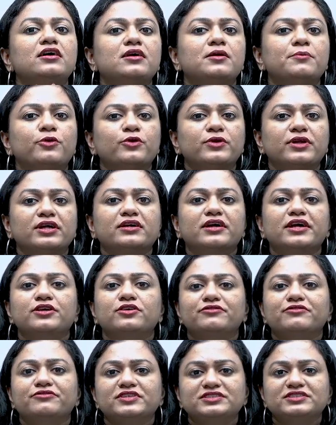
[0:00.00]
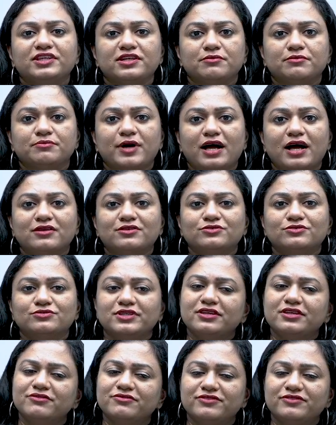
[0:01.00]
put a kind of a setback to
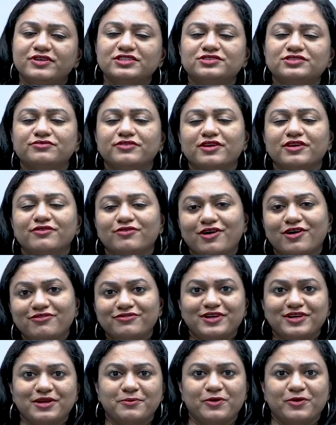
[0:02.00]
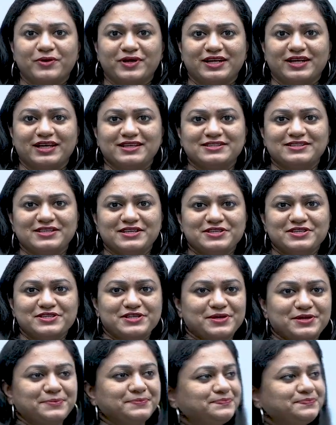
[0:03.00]
the first wave of democratization.